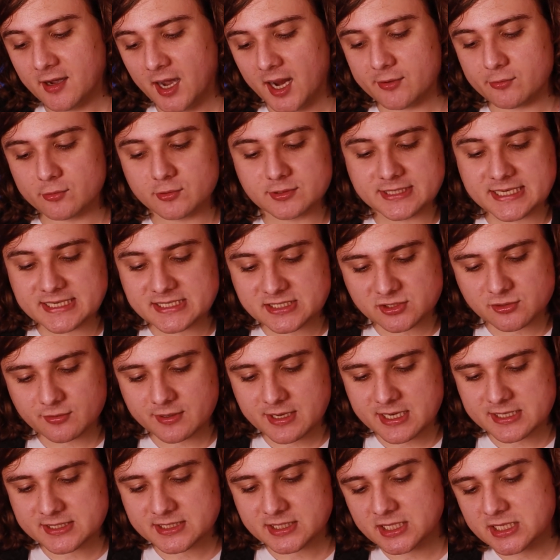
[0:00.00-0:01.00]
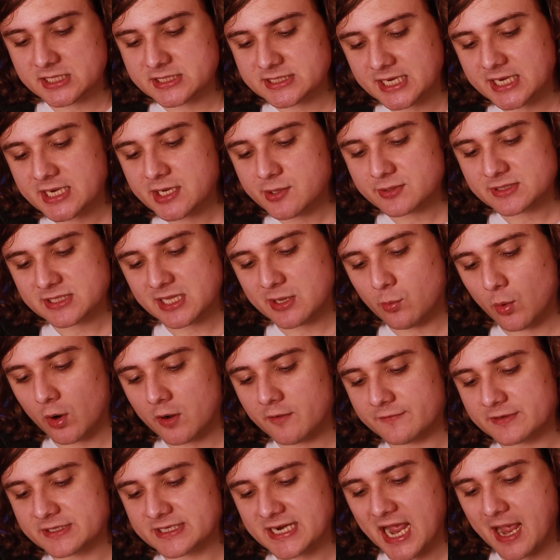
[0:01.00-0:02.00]
Hyrule's history is a continuously
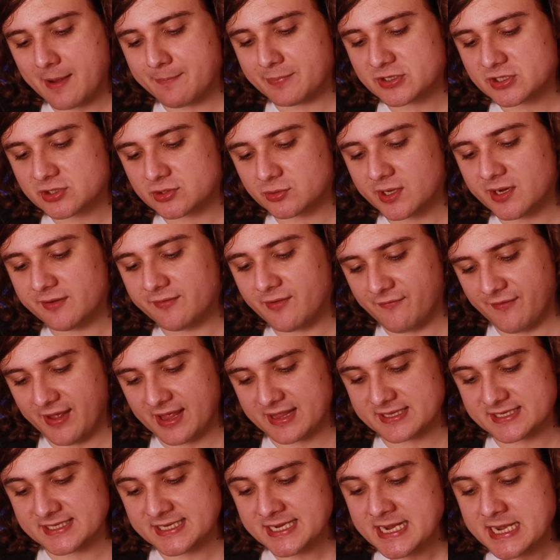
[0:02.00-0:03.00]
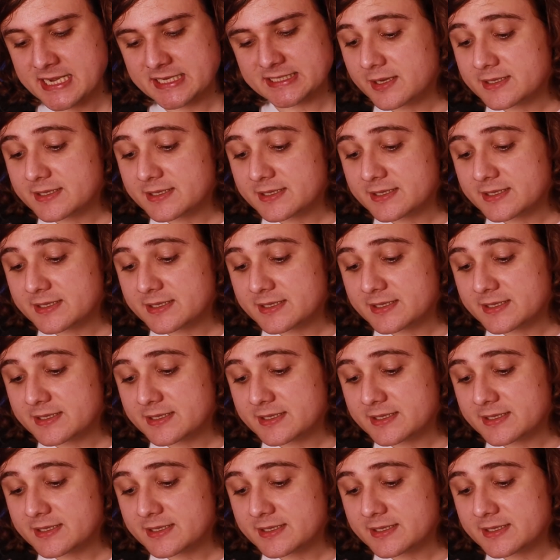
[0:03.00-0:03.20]
woven tapestry of events.